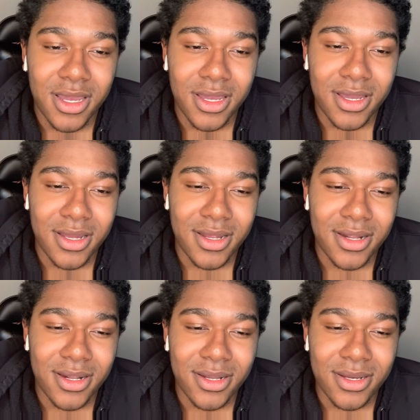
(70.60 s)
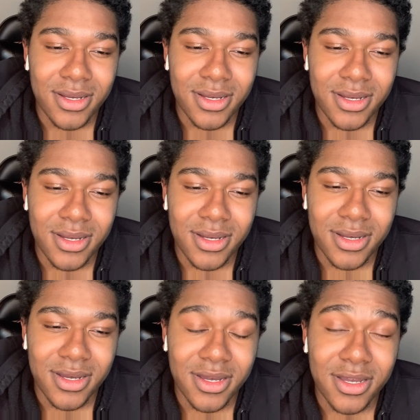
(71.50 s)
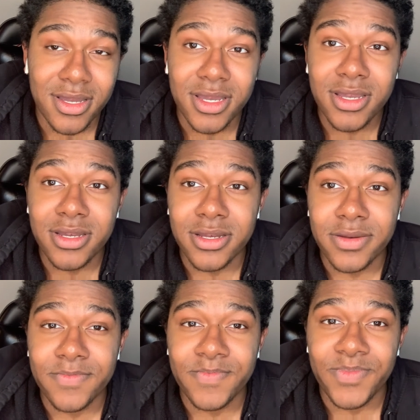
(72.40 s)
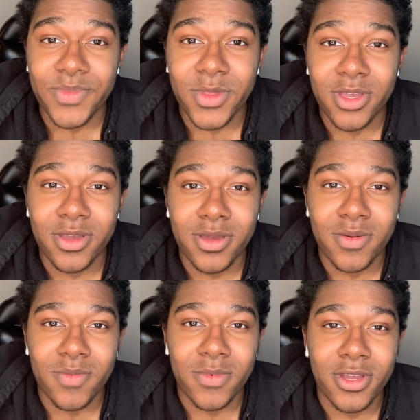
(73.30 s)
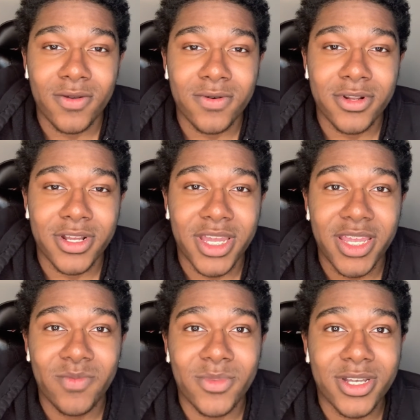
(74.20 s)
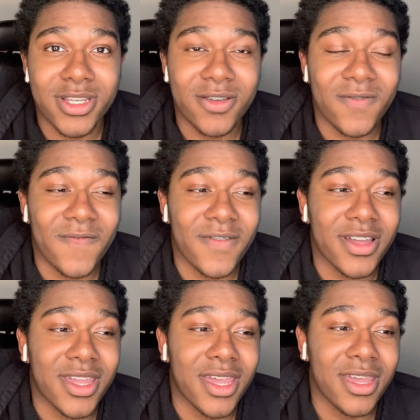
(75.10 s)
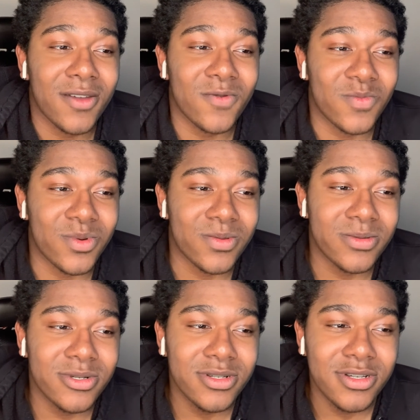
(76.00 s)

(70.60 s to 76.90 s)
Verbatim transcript: And uh, yeah, in order to keep myself accountable,